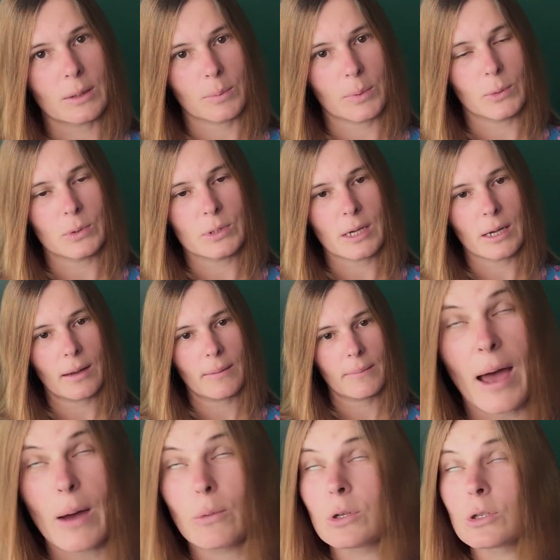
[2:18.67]
computing.
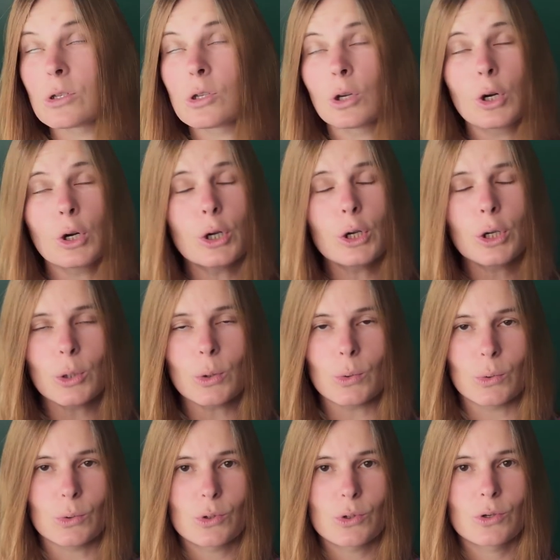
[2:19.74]
That was
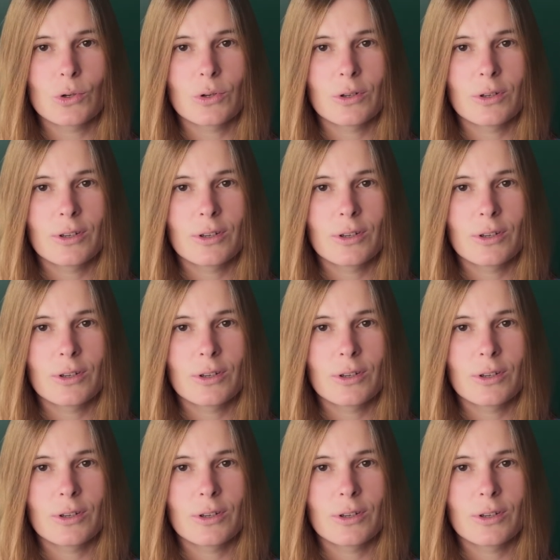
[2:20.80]
huge.